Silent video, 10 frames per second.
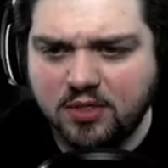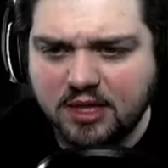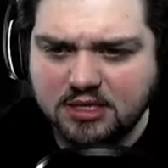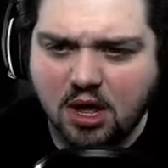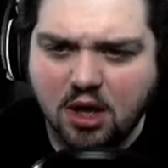
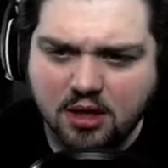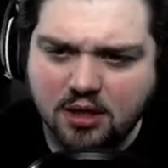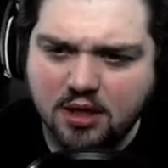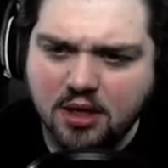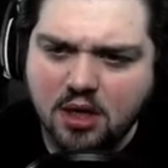That's odd.
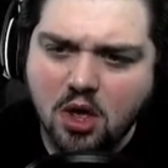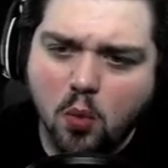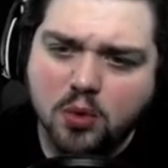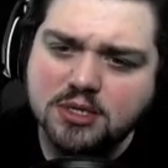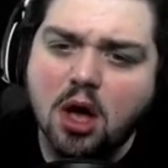
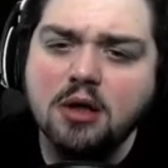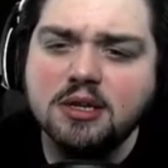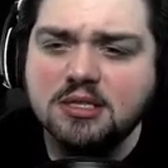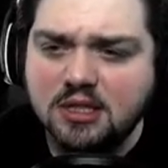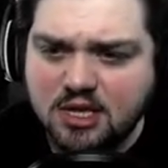What's odd
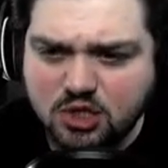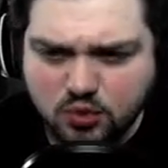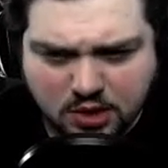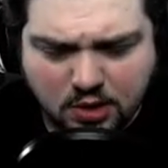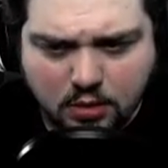is that they
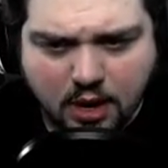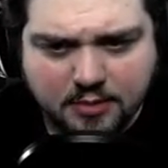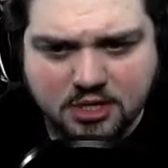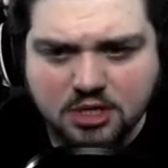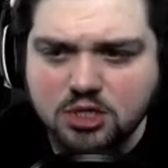strictly require
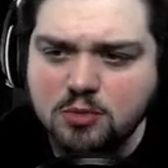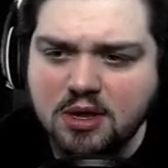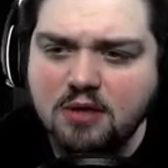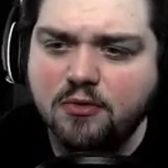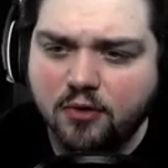me to consume it
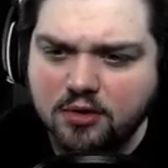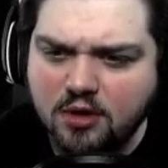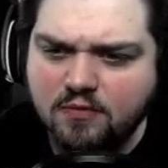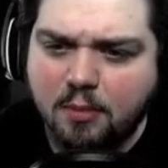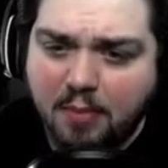in front
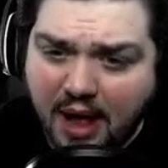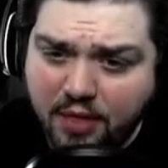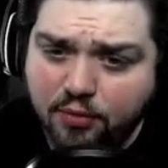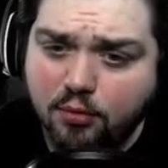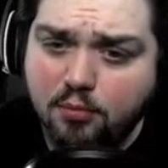of the
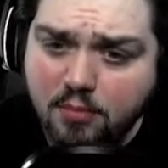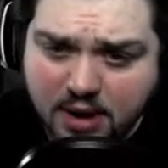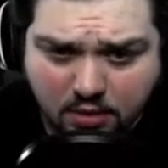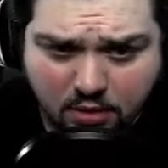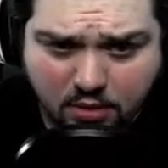bathroom
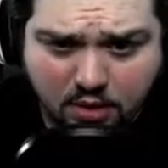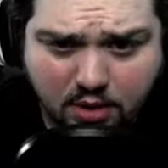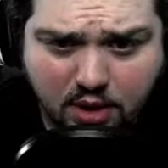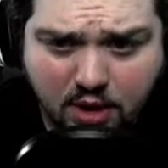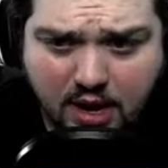mirror.
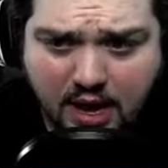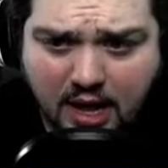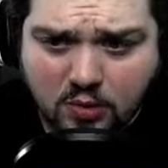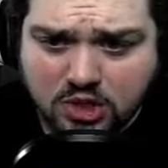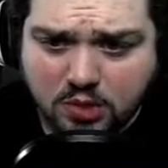
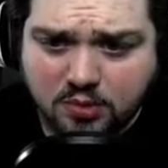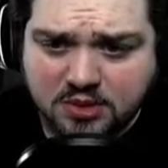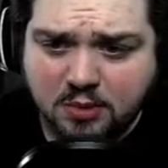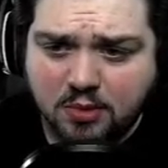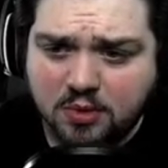I wish someone would
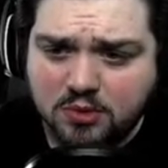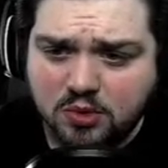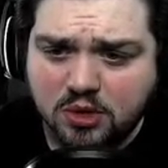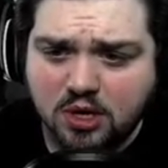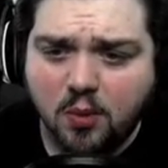tell me what was
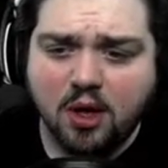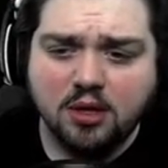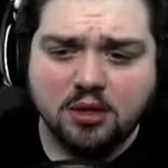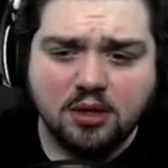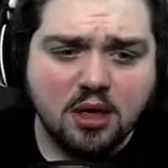really going
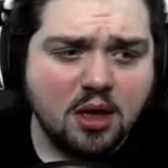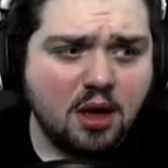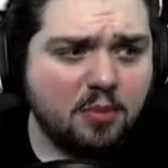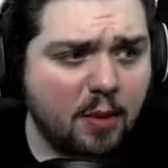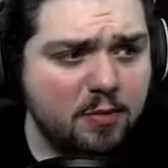on.
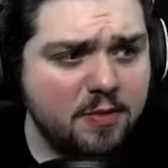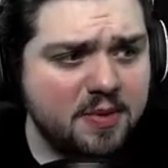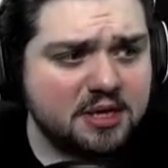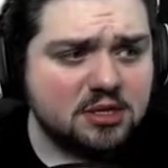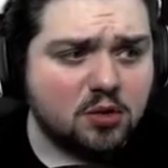Probably
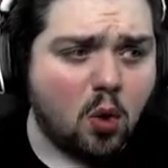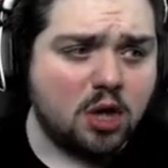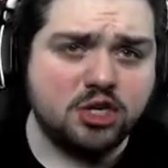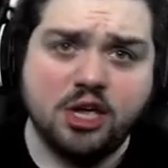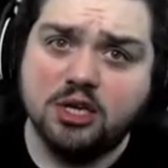because they're
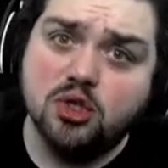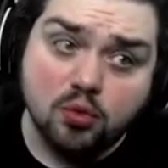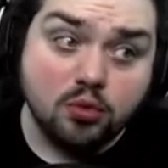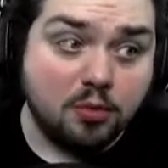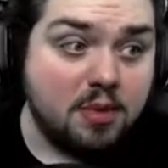watching us
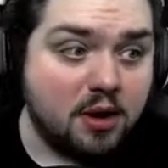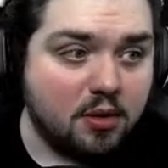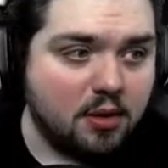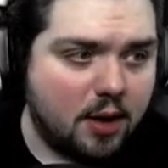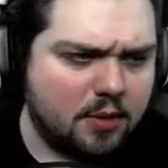through the
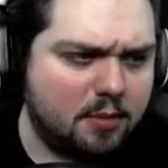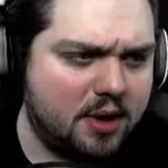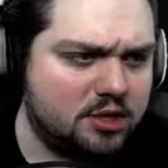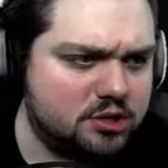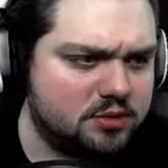mirror, I would
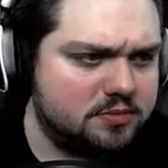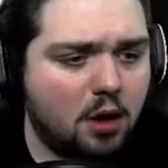imagine.